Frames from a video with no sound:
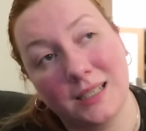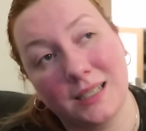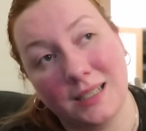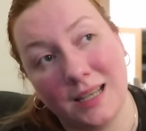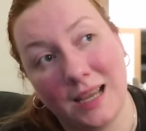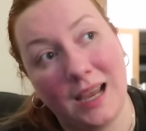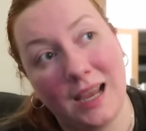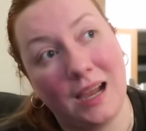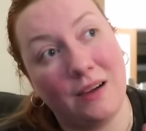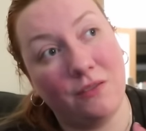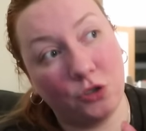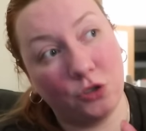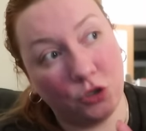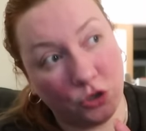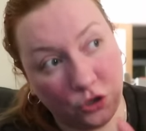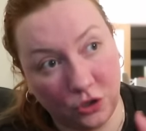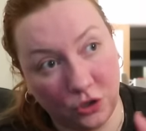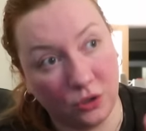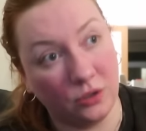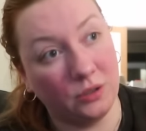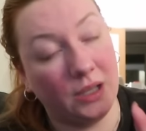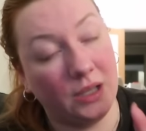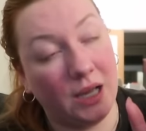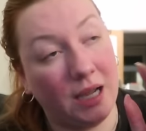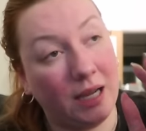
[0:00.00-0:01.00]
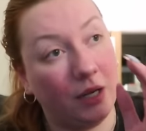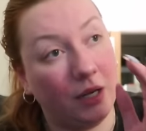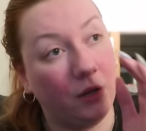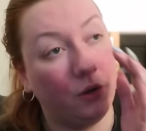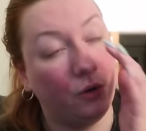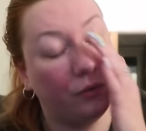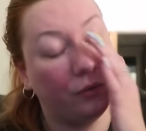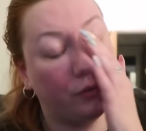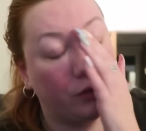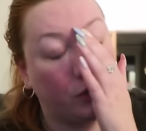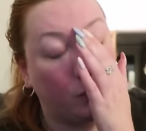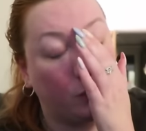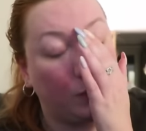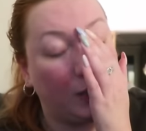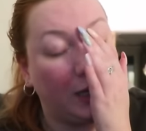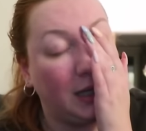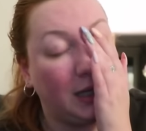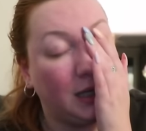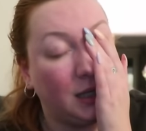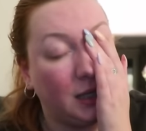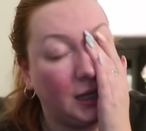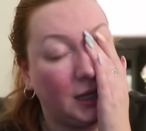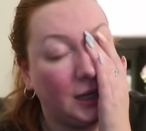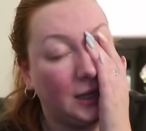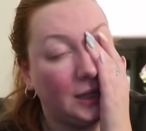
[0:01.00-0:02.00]
because I haven't done that in over a
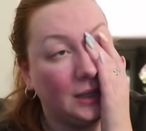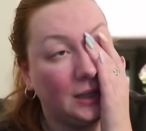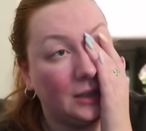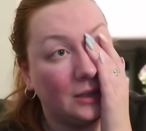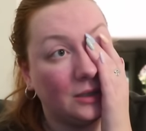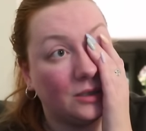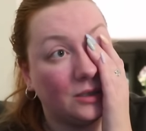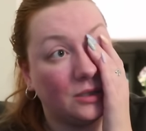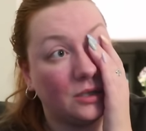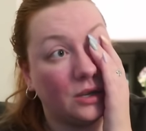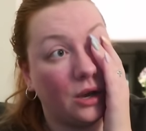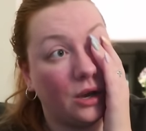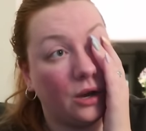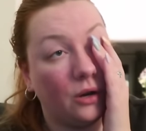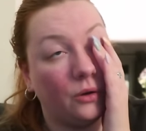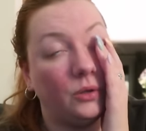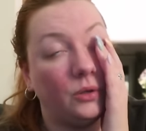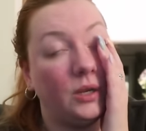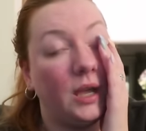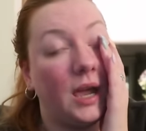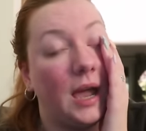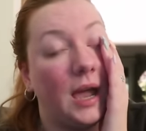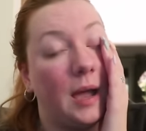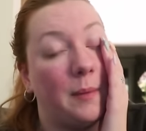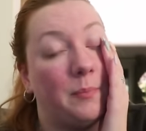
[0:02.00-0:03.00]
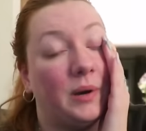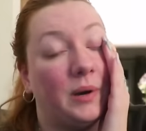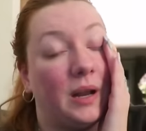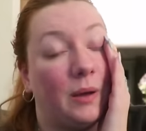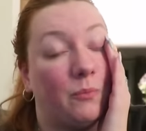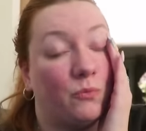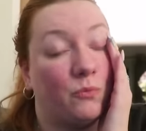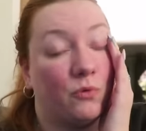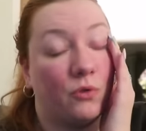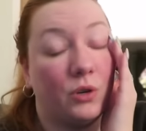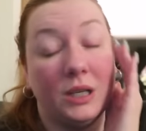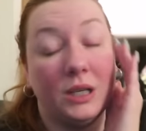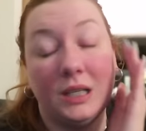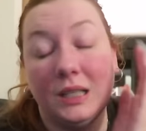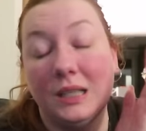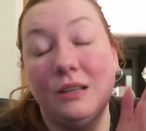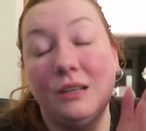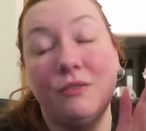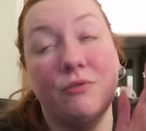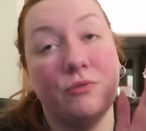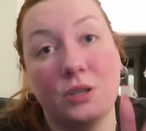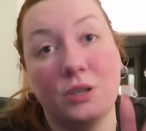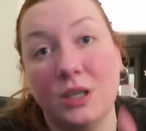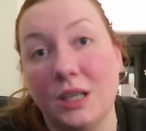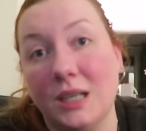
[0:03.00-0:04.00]
week. So yeah, but I'm
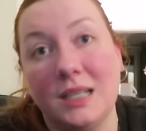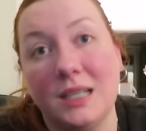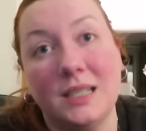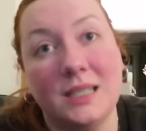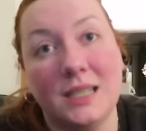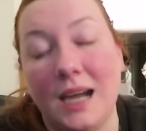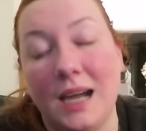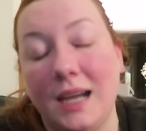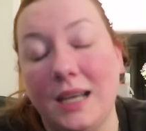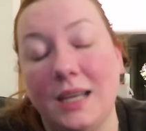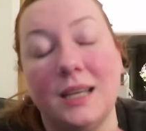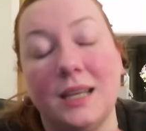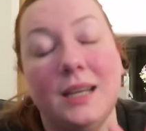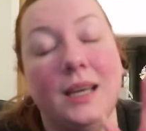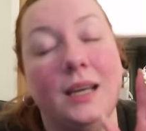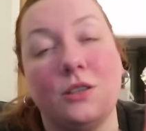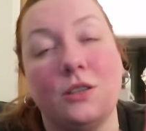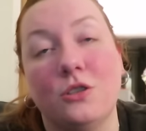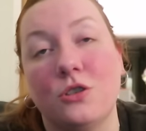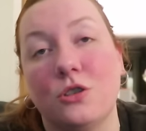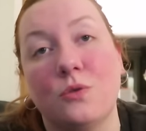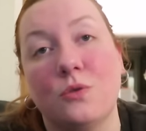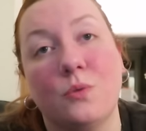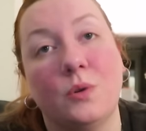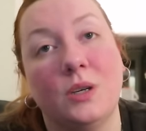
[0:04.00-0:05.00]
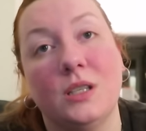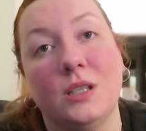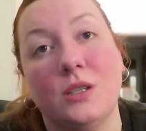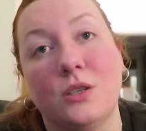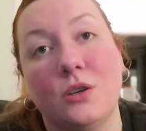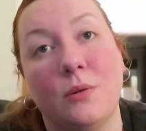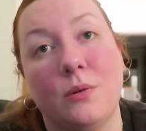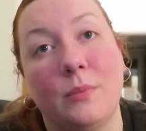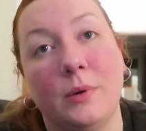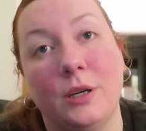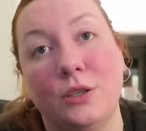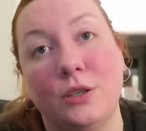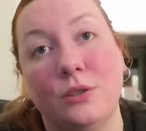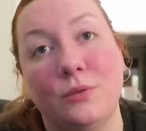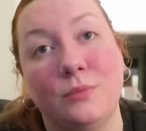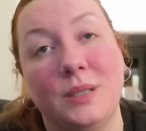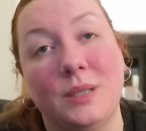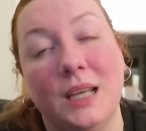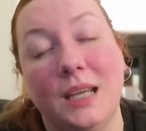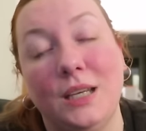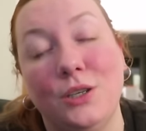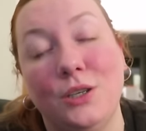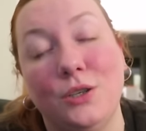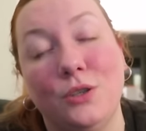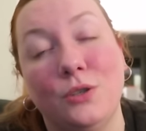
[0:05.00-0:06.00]
really freaking tired. I just wanted to come on and
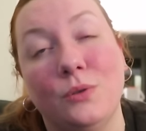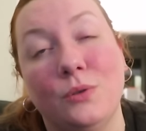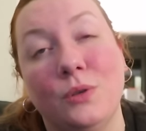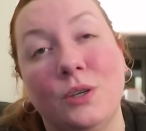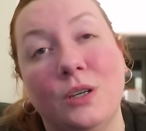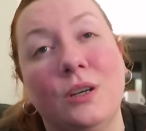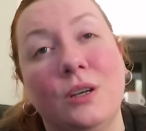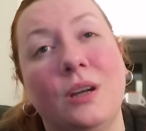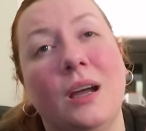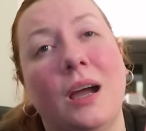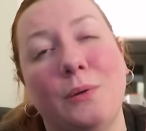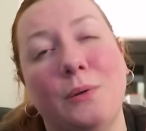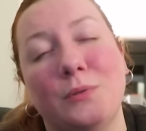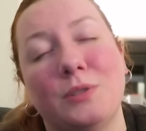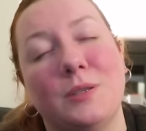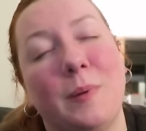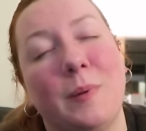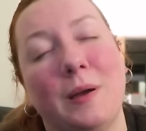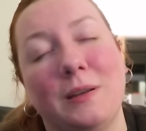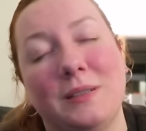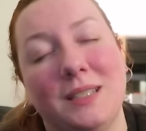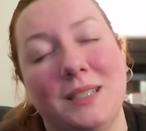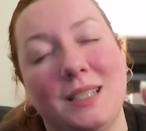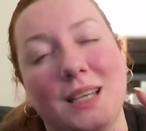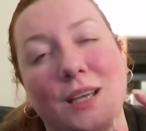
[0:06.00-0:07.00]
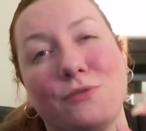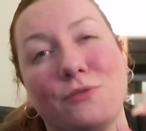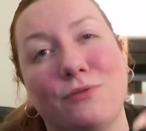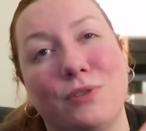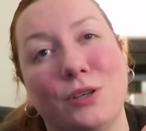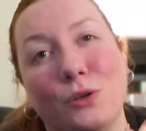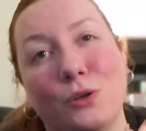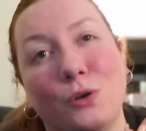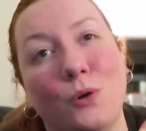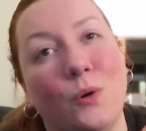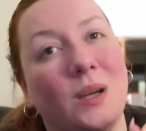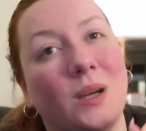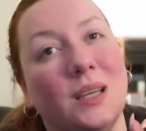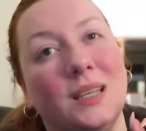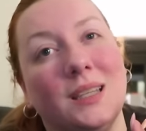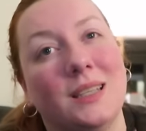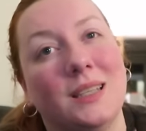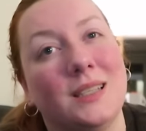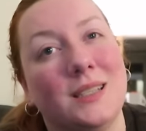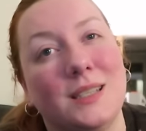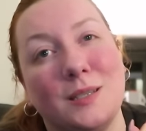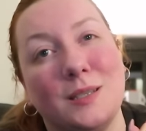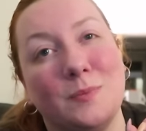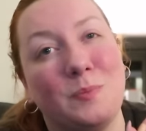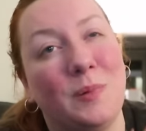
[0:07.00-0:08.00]
update you. I was about to say real quick,
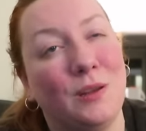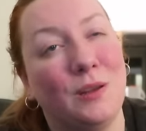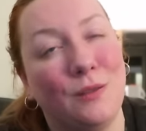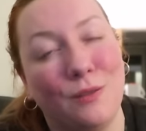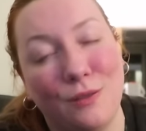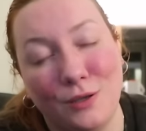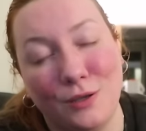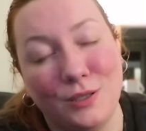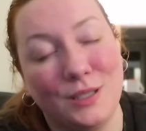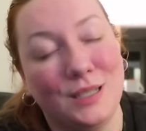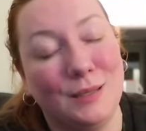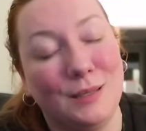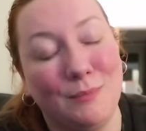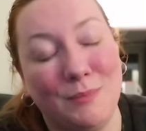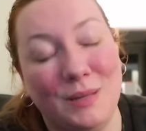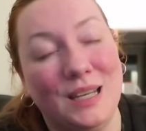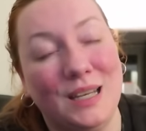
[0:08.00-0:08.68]
this has been 13